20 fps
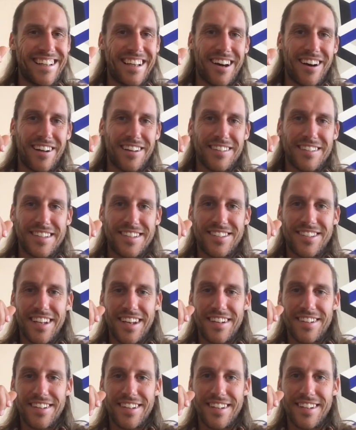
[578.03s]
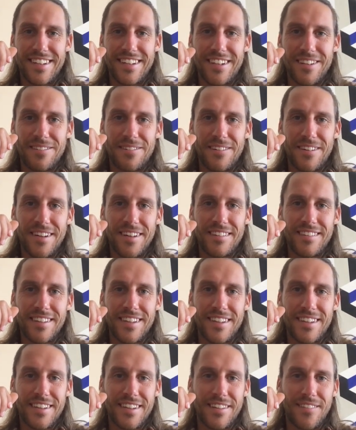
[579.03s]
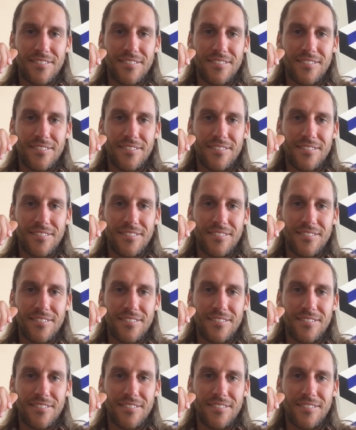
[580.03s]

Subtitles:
always changing in different. And